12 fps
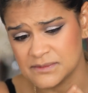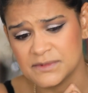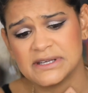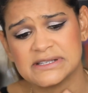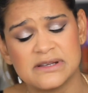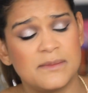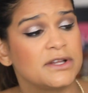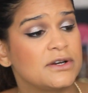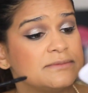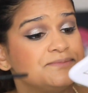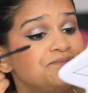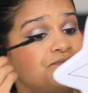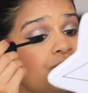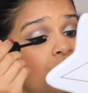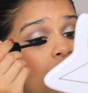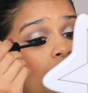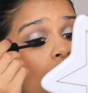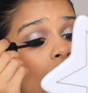something is on my throat.
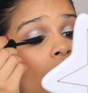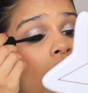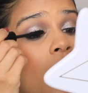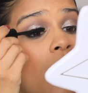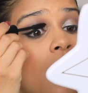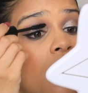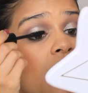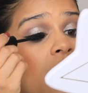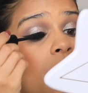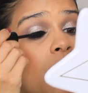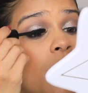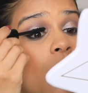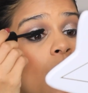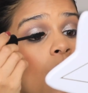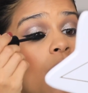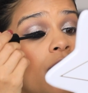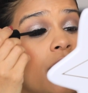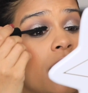Then I'm gonna go
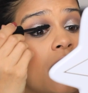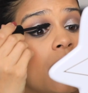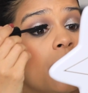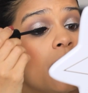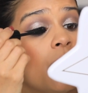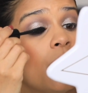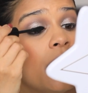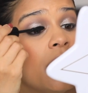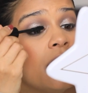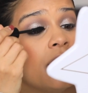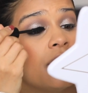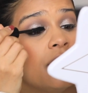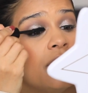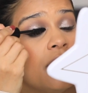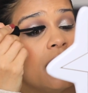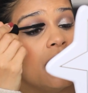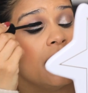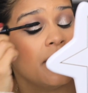over them with
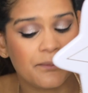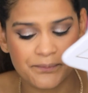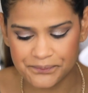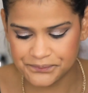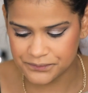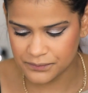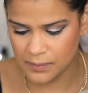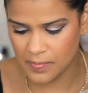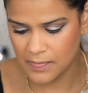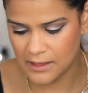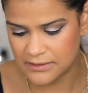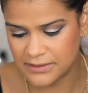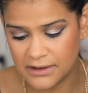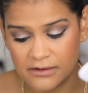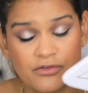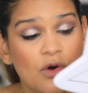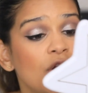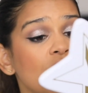the
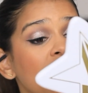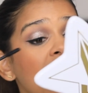roller